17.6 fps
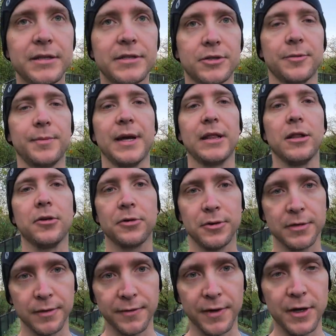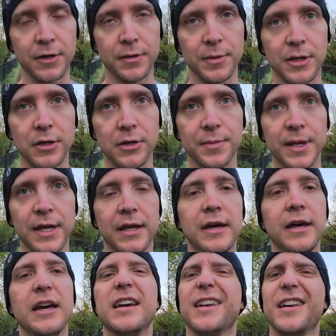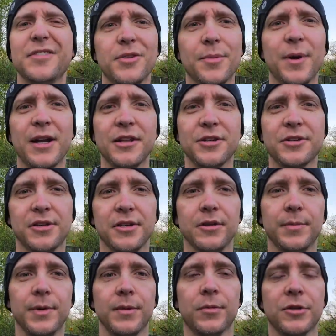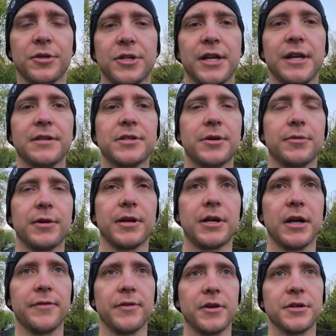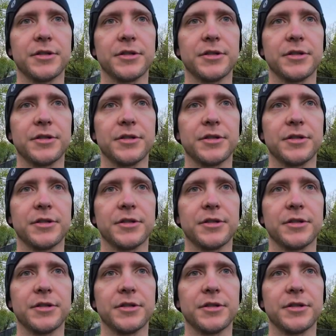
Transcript: So by lowering the volume a little bit, gives your body just a little bit more chance to recover.